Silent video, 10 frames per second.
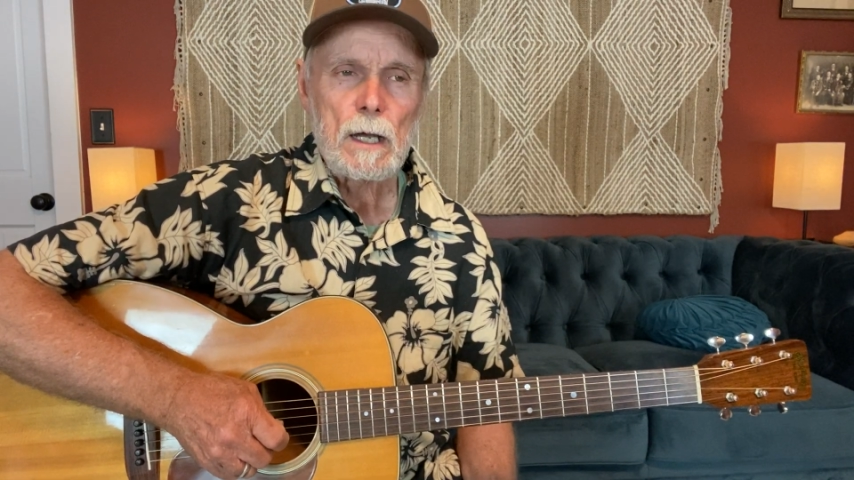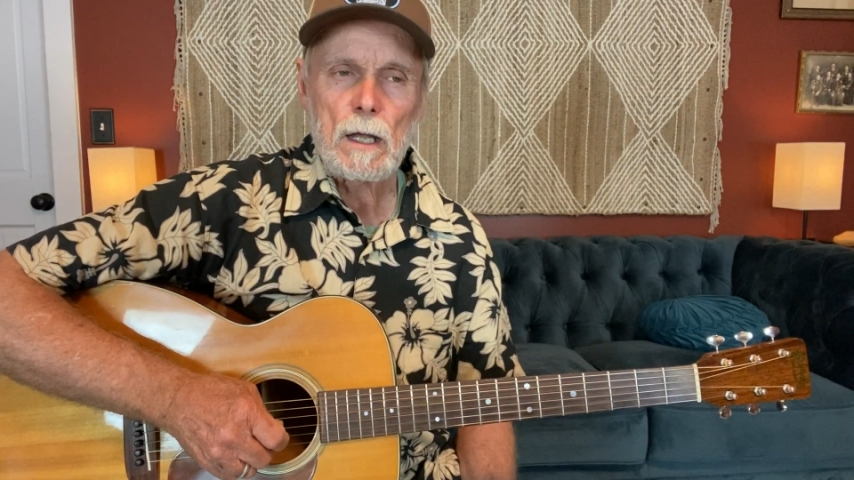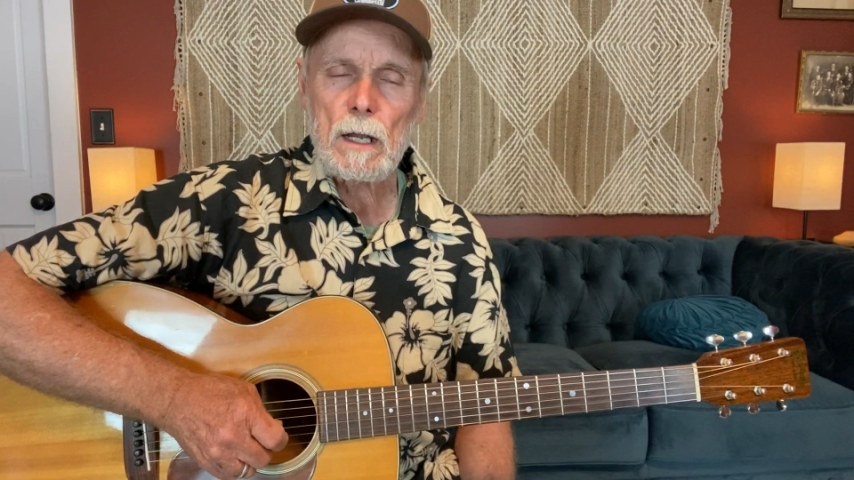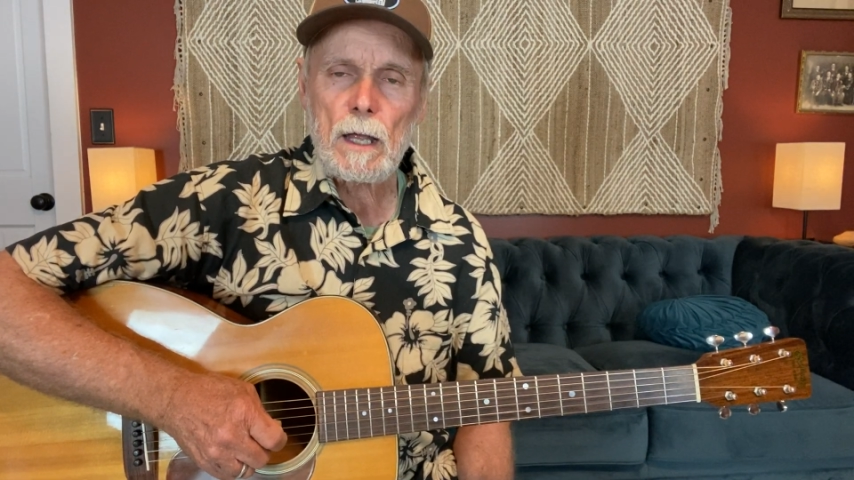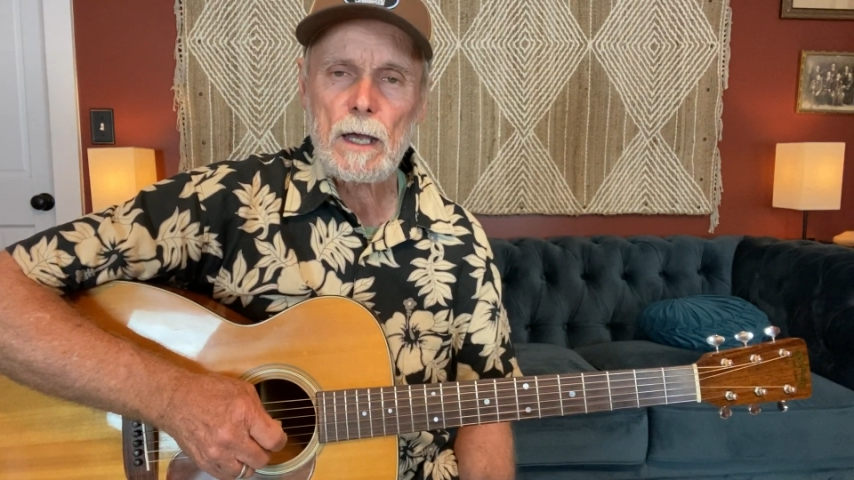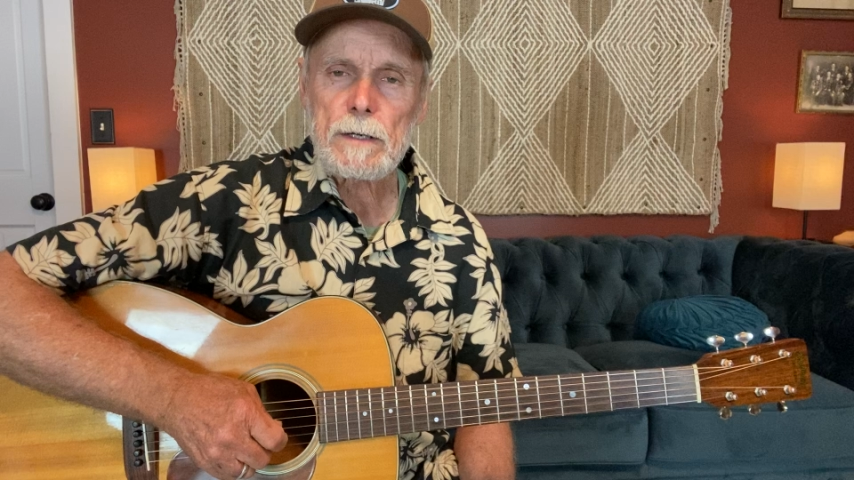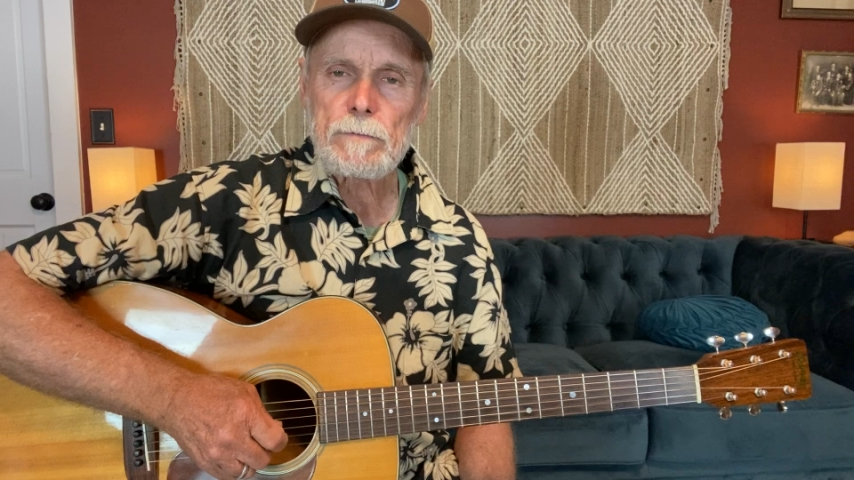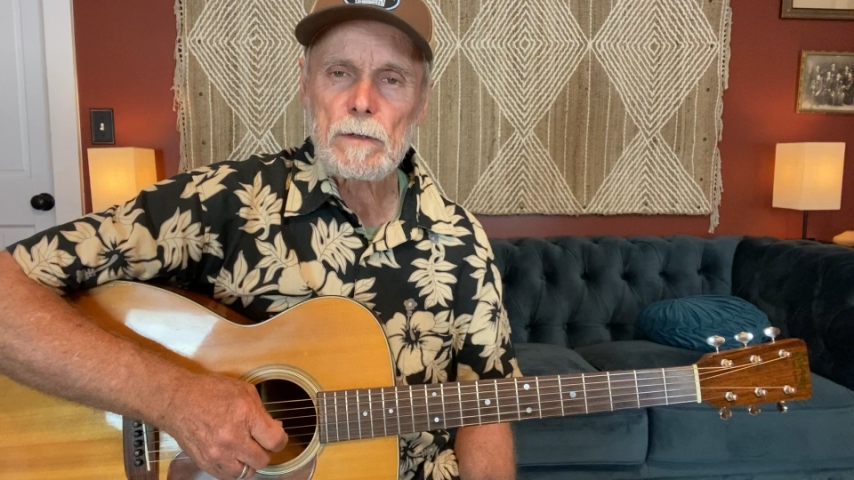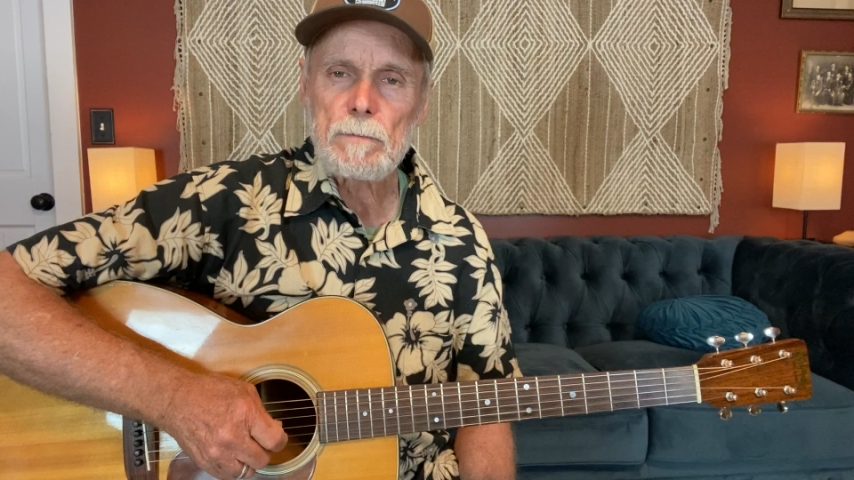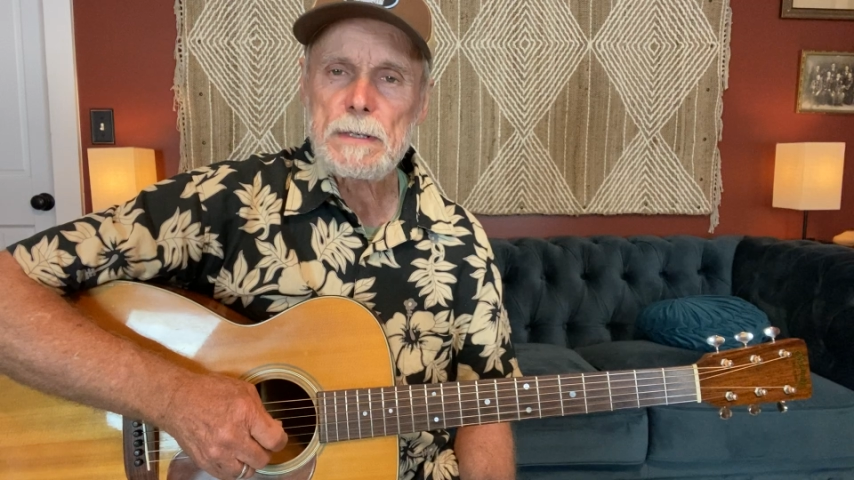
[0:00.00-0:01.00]
a lot
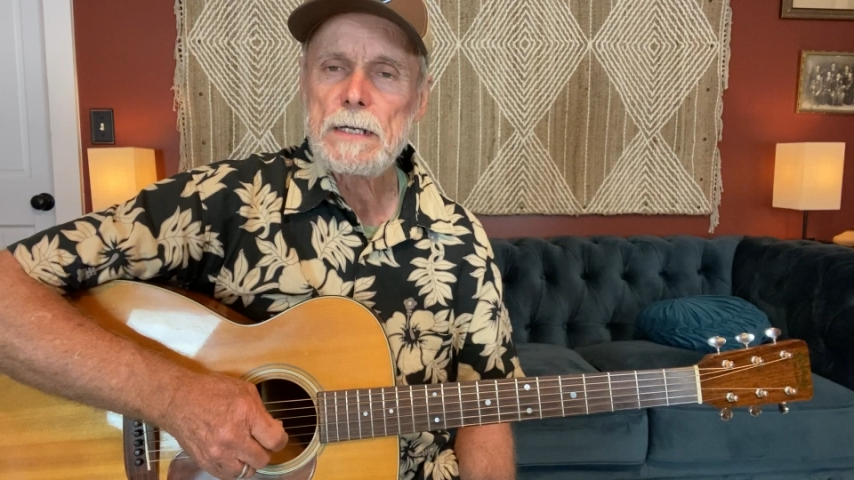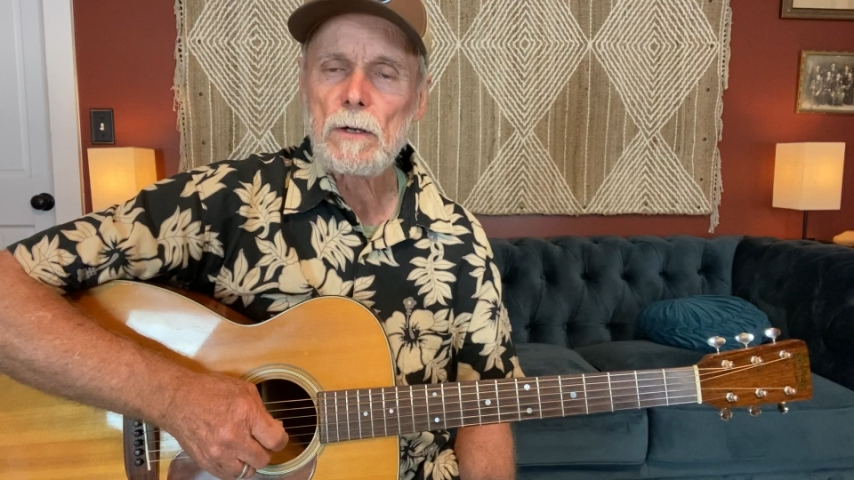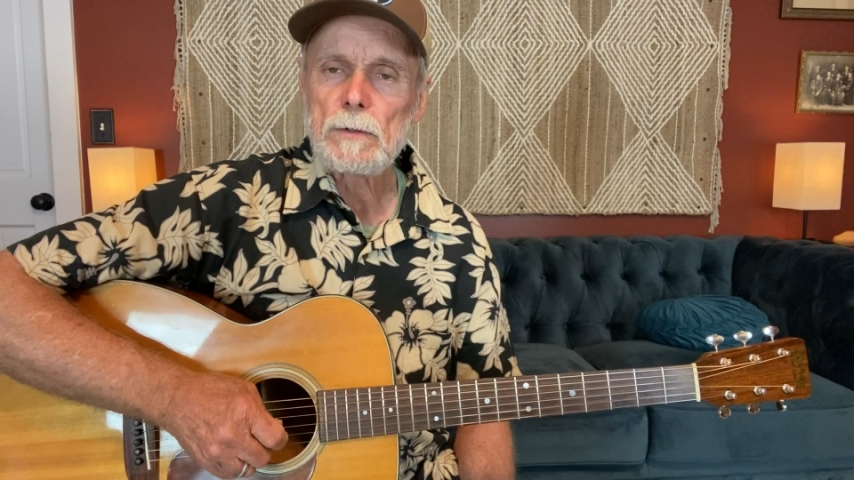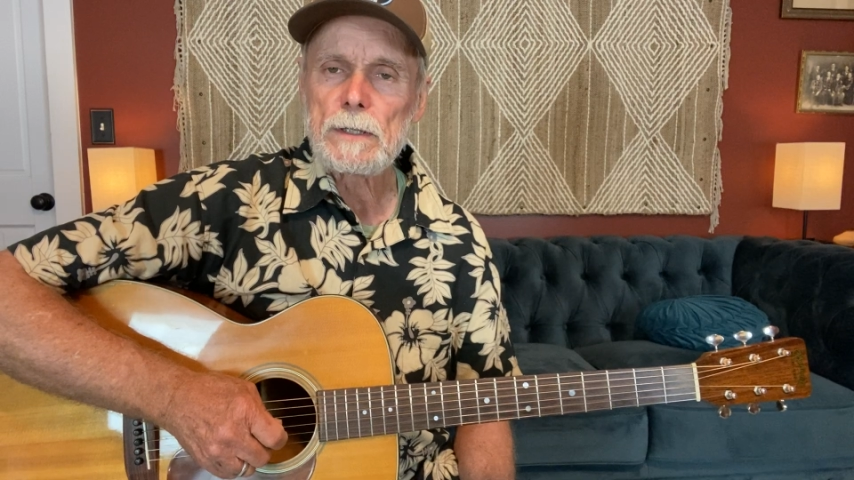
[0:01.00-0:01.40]
of B note